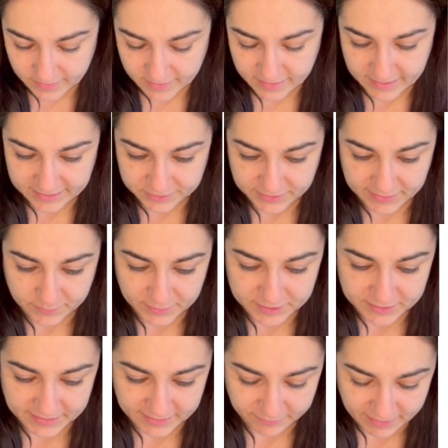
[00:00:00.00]
let's just switch
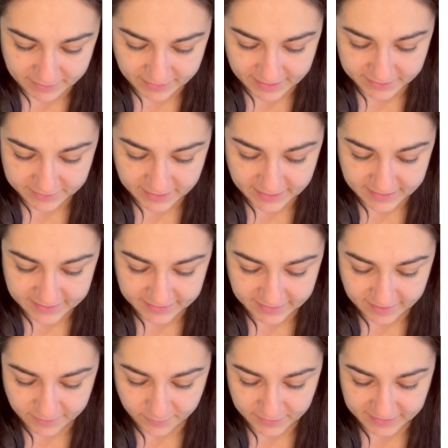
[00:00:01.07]
these around actually, because
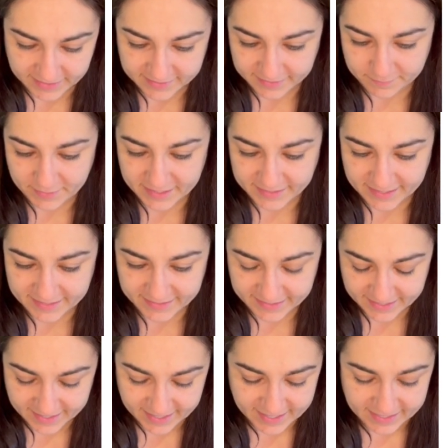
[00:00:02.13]
otherwise that doesn't make sense.
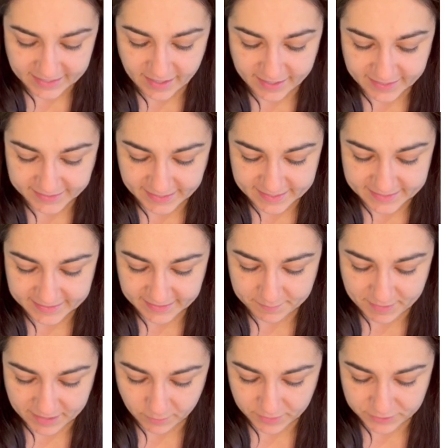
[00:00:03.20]
Like I said, it doesn't
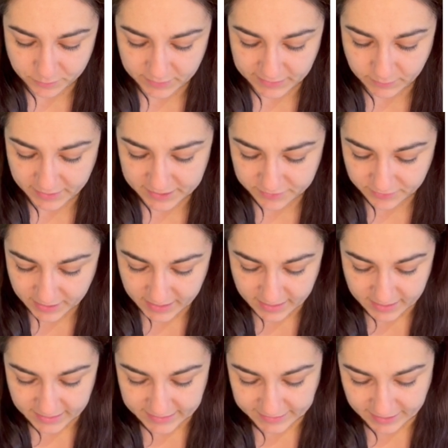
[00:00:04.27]
matter which one's which.
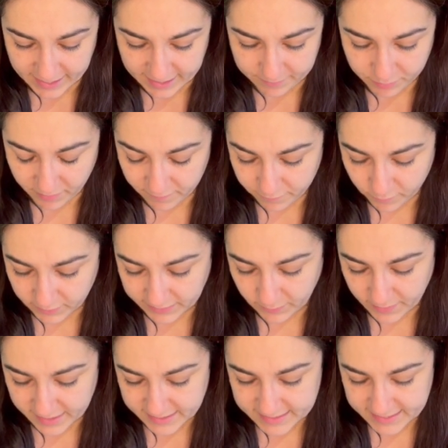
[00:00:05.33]
So 8.4
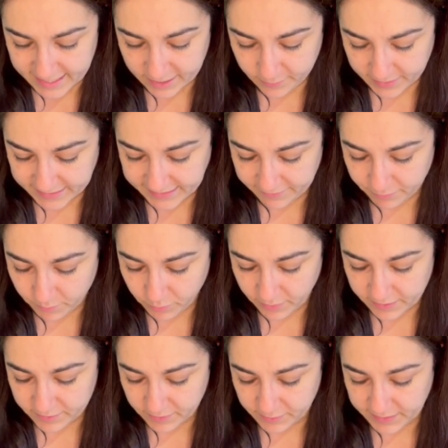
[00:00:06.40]
squared, take away
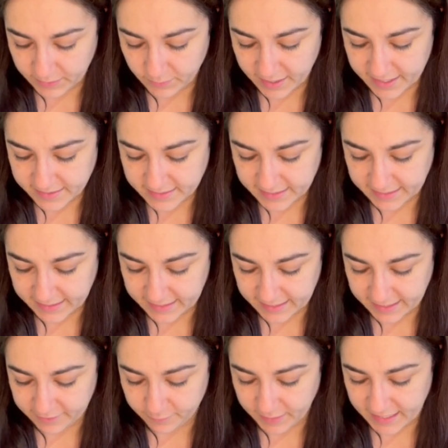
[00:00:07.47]
7.2 squared is going to
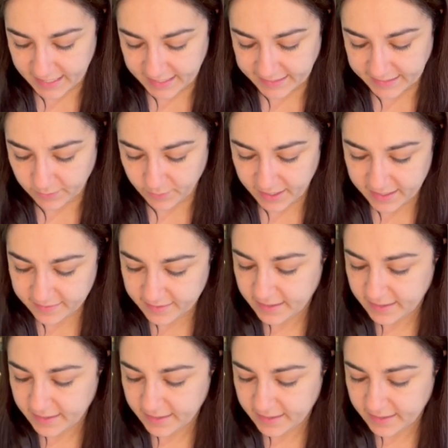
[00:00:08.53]
give me a squared.